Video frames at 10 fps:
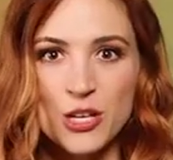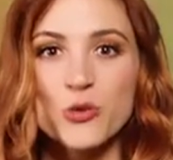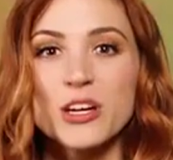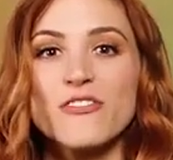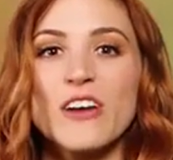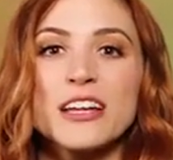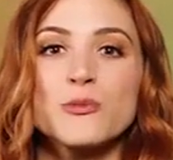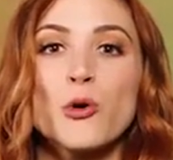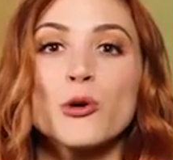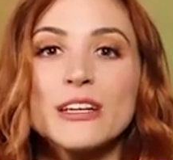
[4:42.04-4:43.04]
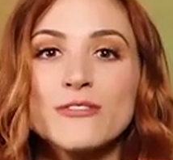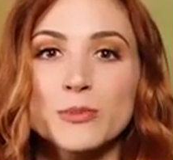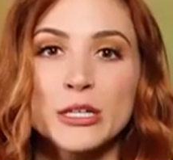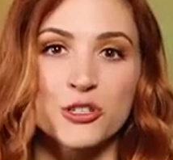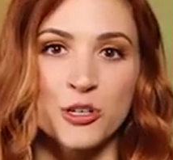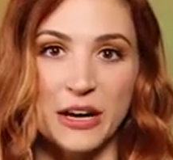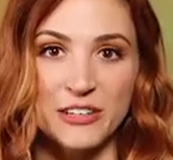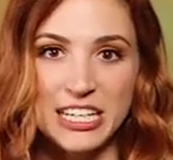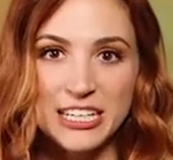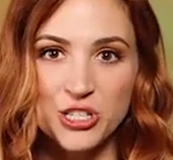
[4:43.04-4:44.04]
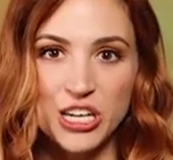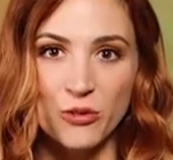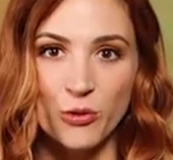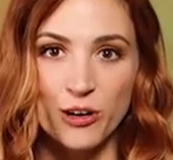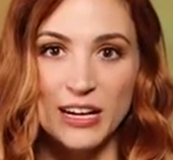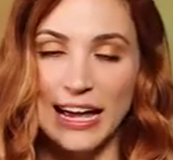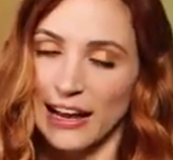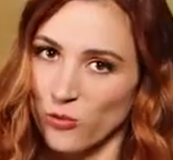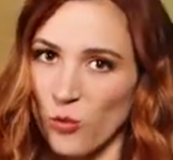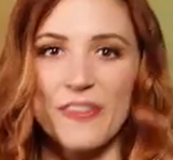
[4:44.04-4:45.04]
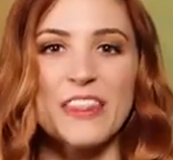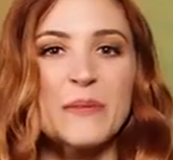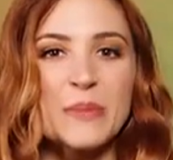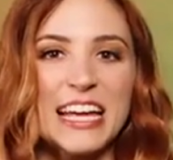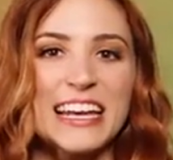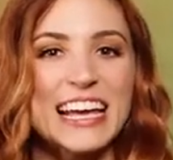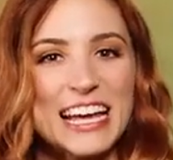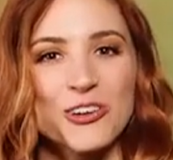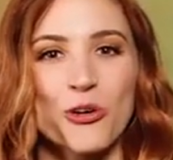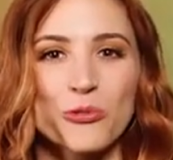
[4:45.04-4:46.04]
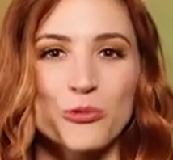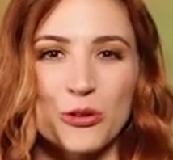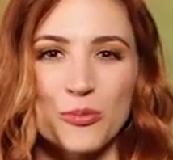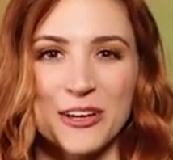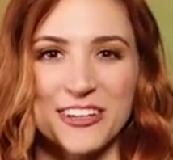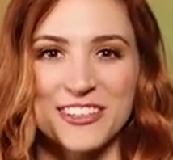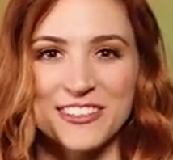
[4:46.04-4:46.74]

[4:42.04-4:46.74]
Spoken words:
You can find more information about each keyword and what they mean in your rulebook.